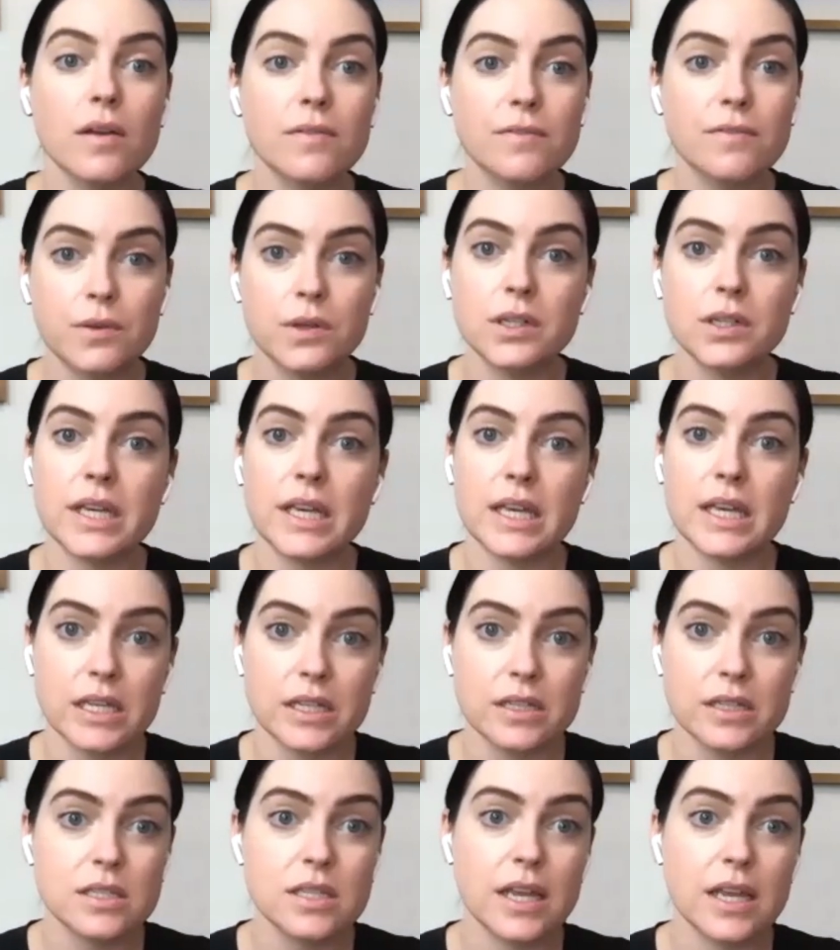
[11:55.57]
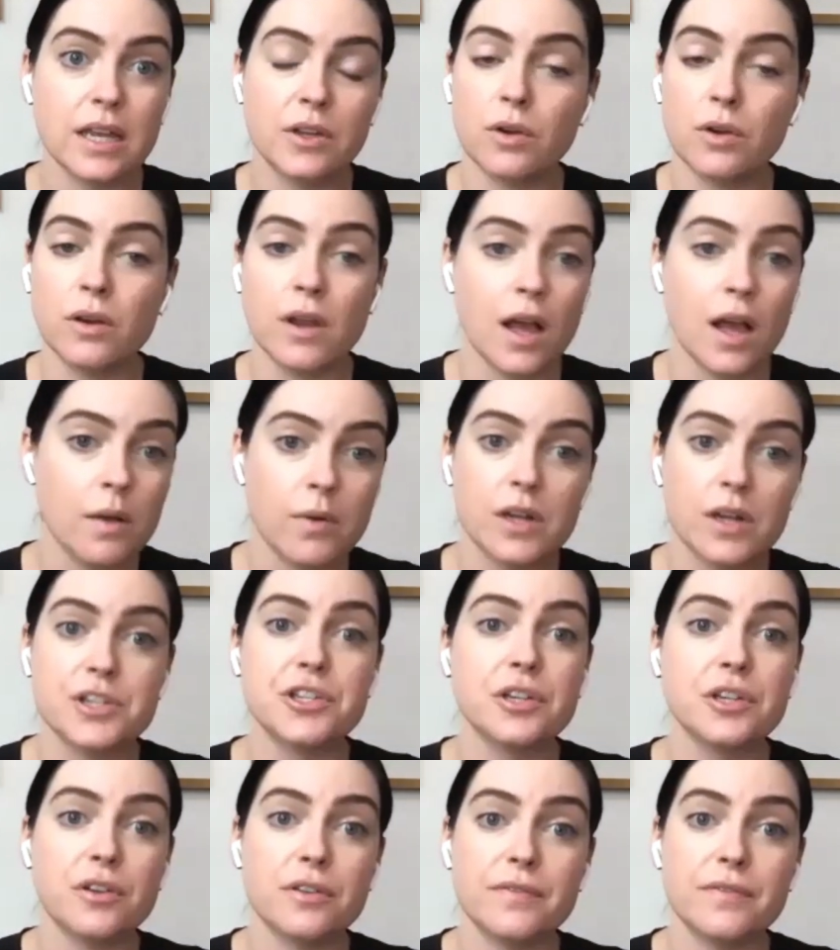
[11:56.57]
have four kids and you're not
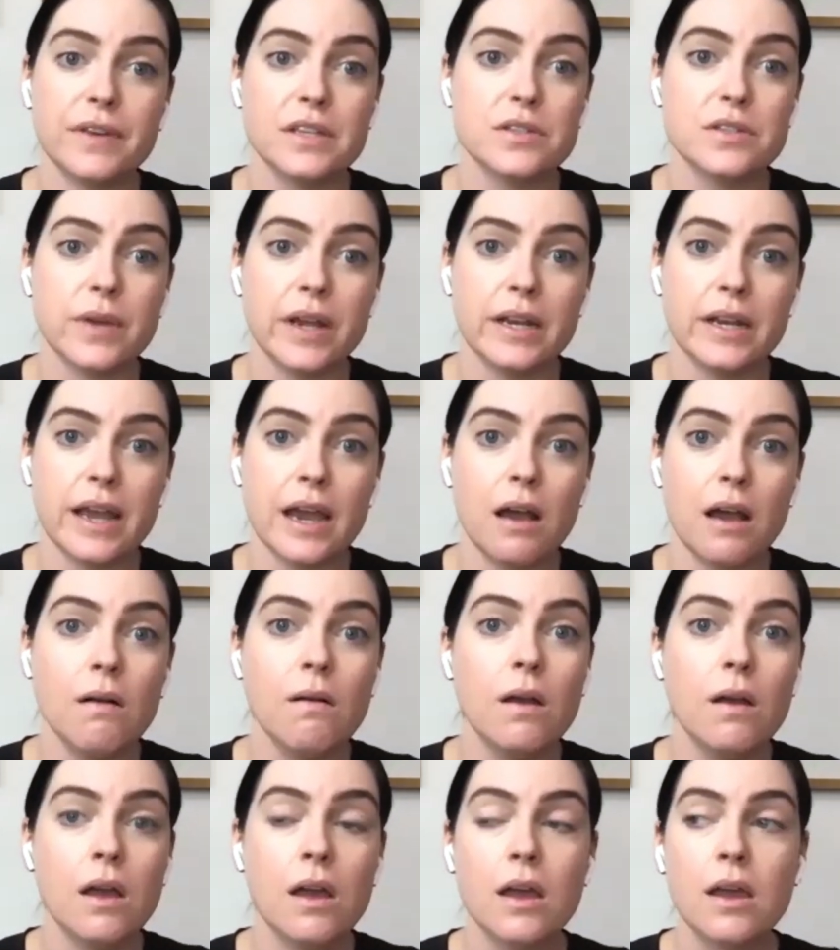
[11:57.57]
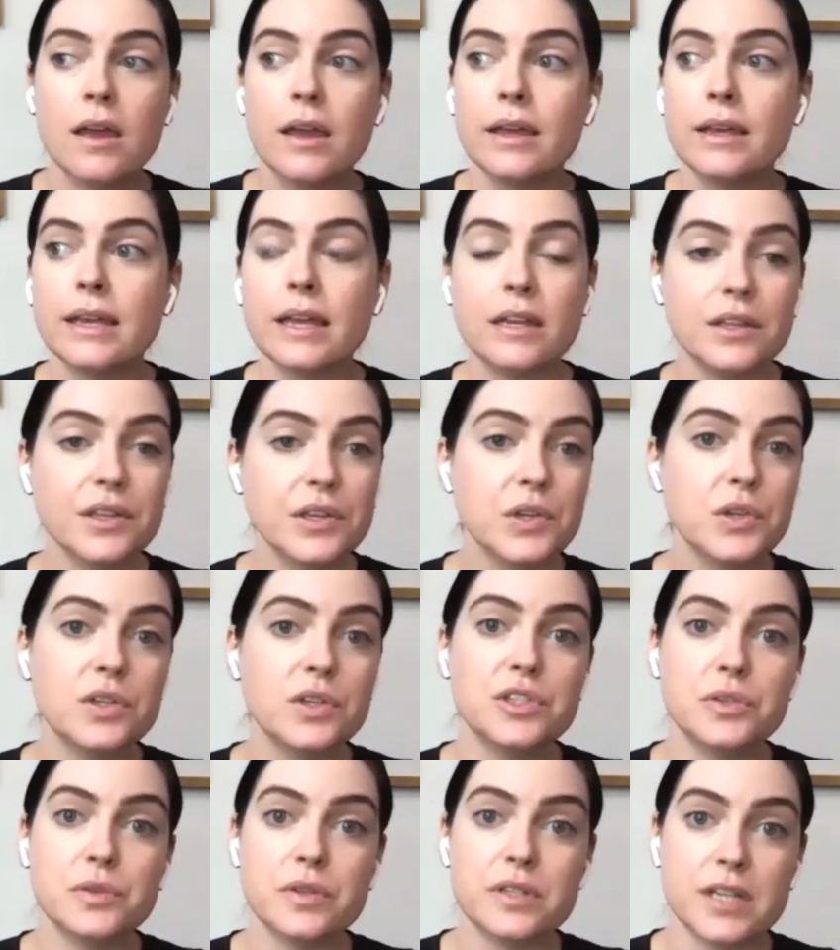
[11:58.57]
washing your face right now getting you
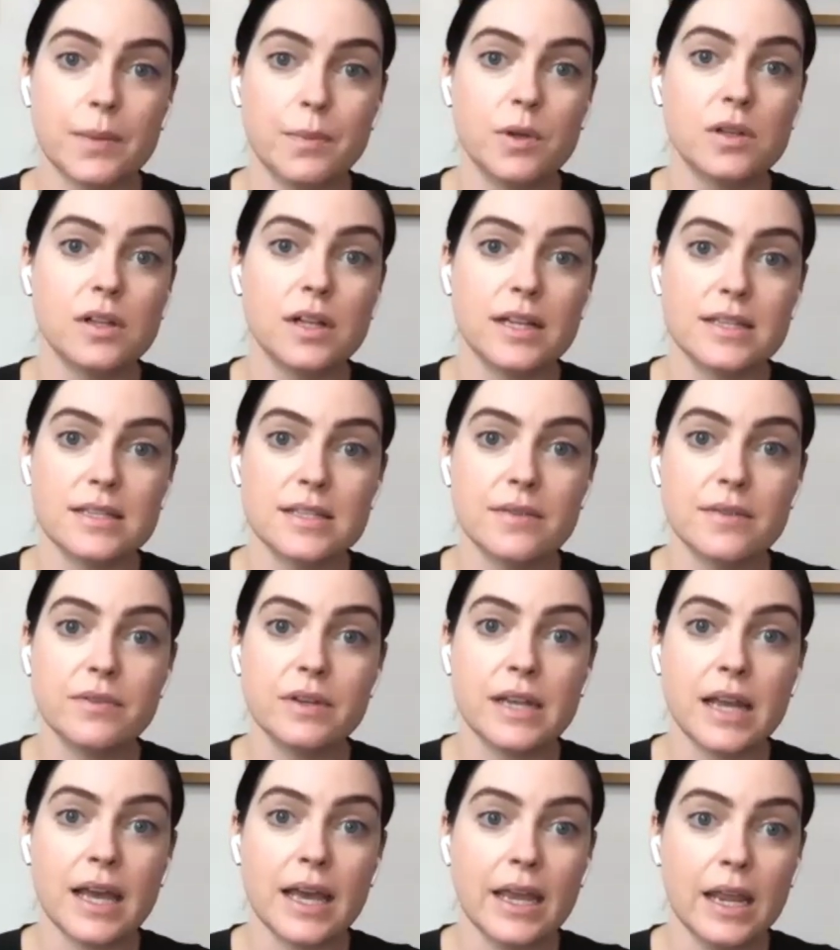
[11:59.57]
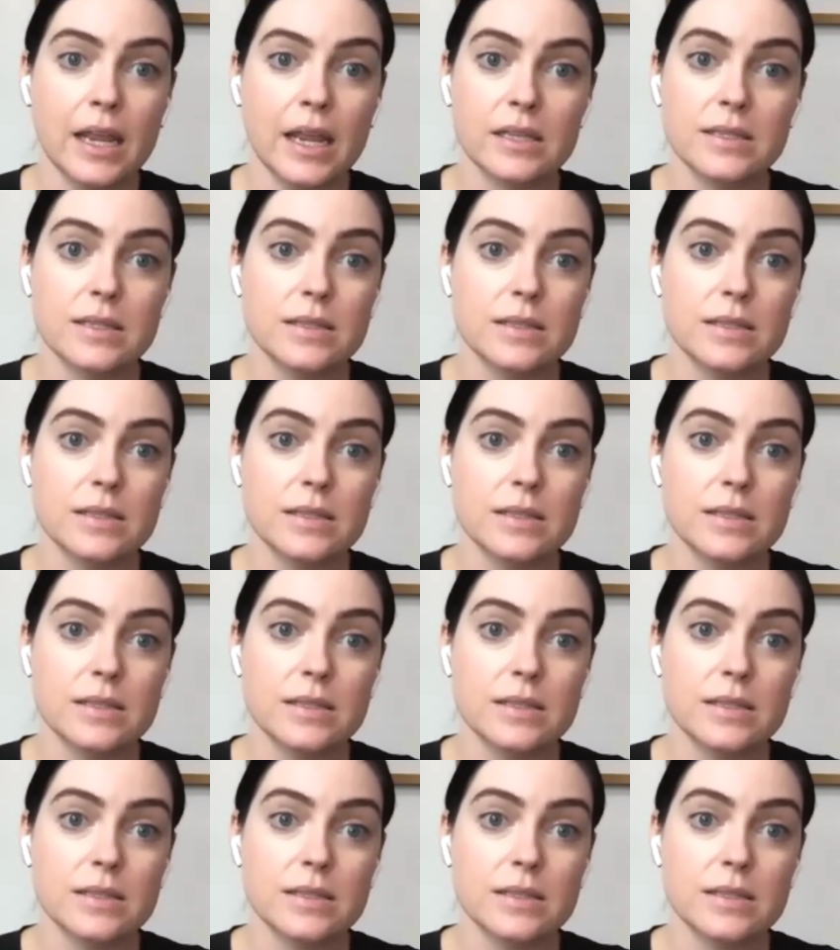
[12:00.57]
to do a double cleanse every night